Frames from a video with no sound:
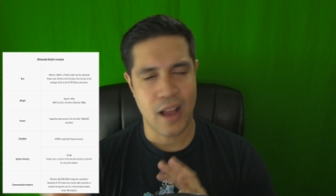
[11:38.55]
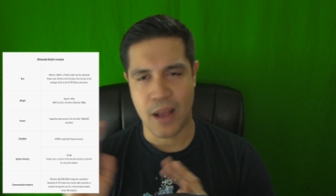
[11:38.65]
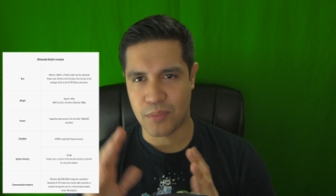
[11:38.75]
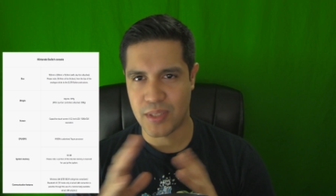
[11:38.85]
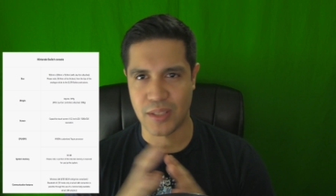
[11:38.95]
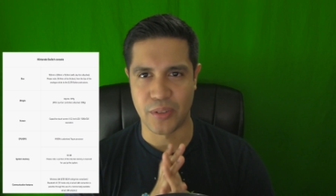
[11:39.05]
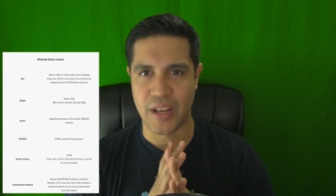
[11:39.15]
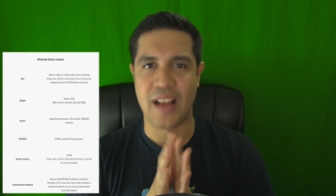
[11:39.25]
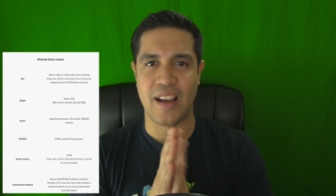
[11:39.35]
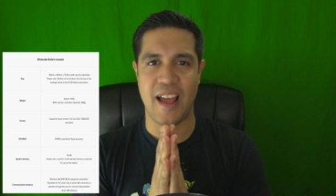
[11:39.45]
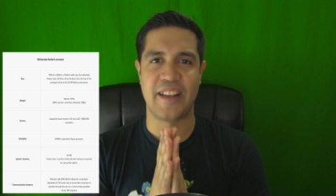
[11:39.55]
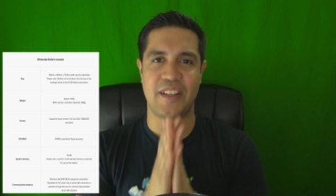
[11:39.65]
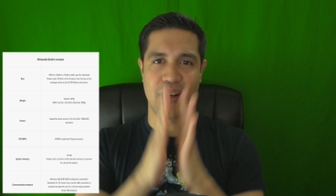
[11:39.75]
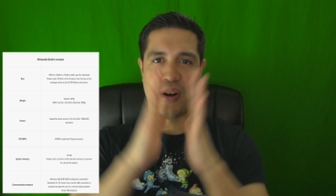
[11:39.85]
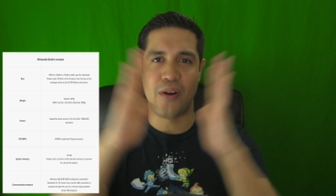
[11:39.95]
I'm still not,
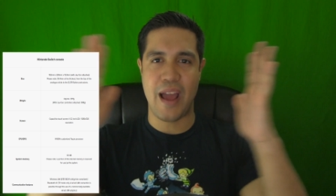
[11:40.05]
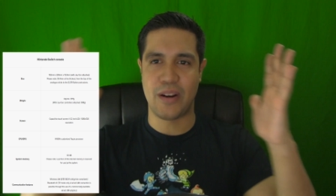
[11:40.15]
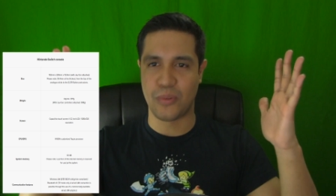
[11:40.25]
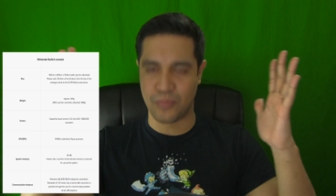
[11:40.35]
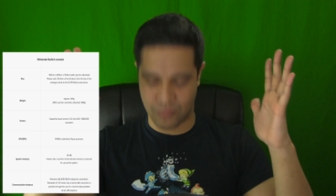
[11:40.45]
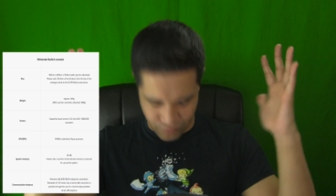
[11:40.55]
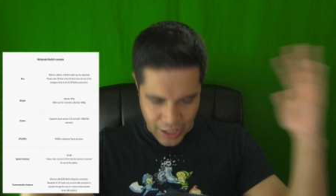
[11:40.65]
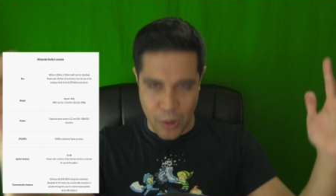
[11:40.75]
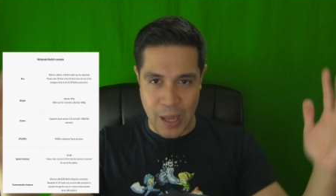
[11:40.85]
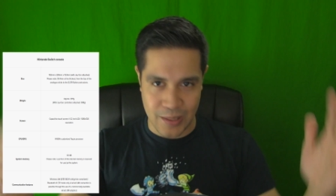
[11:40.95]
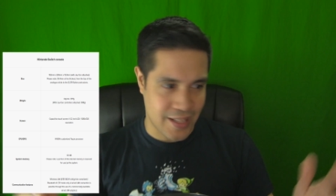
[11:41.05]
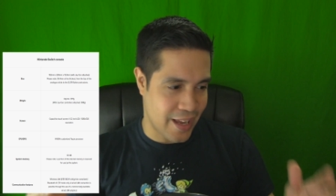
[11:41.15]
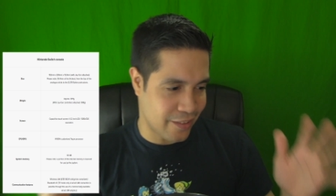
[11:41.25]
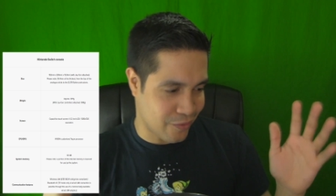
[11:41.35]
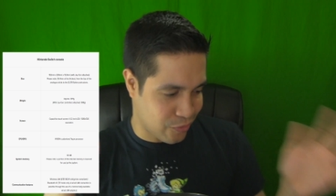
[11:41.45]
like, you know, I don't go
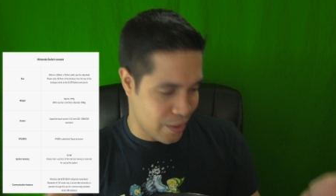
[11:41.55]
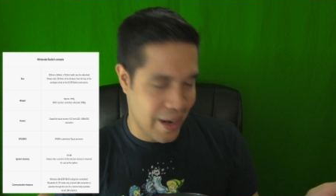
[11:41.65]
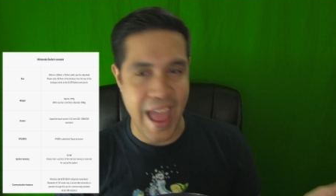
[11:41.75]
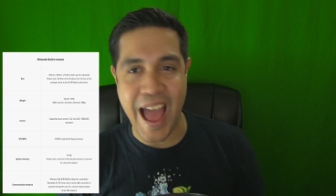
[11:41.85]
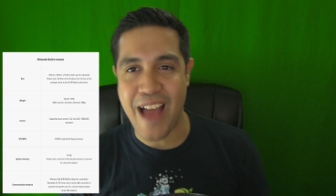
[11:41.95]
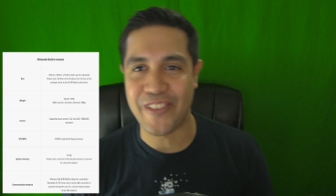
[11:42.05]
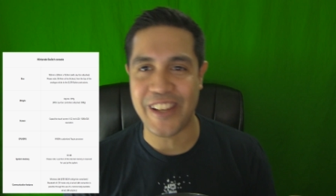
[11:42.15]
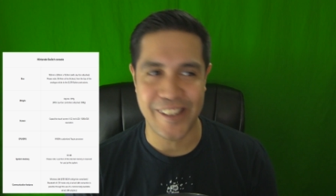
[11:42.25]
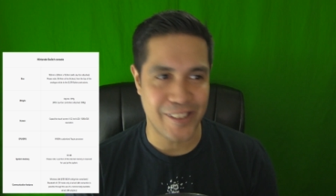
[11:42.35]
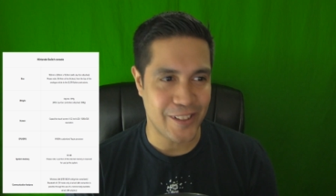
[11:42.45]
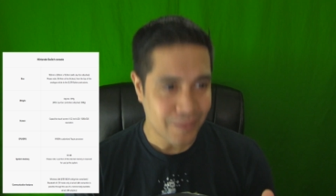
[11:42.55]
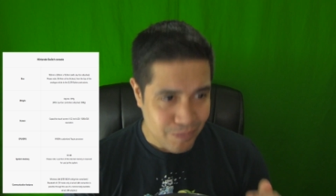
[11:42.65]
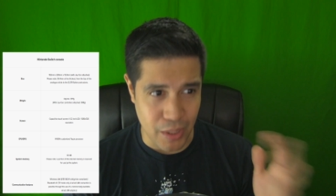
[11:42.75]
outside of what I have here.